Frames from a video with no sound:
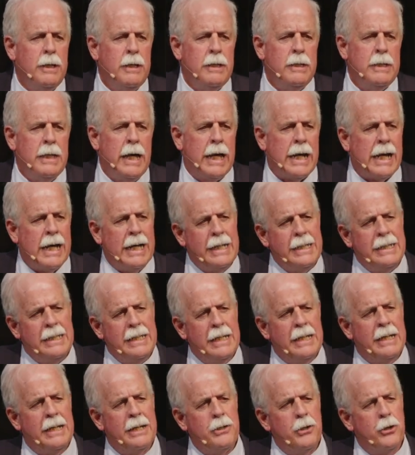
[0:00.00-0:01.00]
That
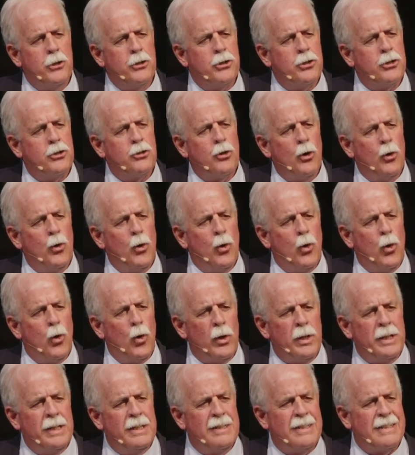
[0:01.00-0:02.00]
idea, your
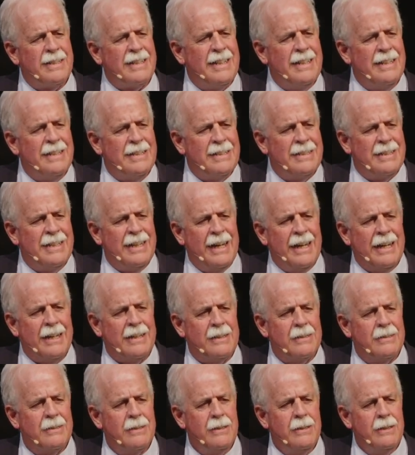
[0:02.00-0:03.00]
soul is content,
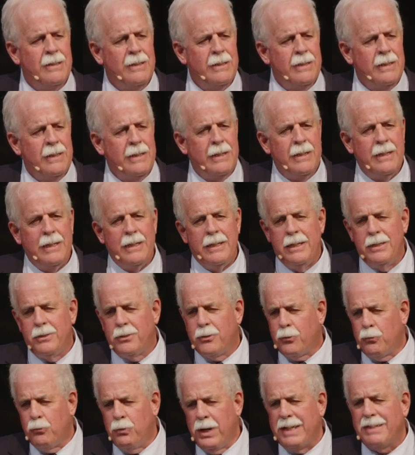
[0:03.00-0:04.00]

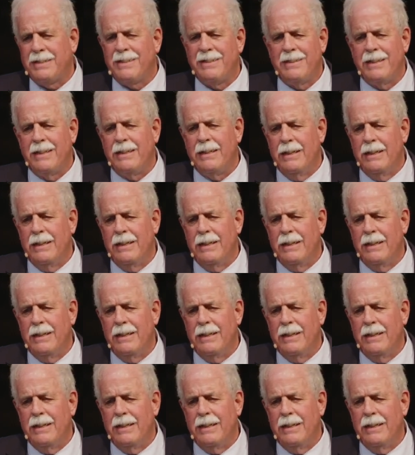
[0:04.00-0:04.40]
it's rested.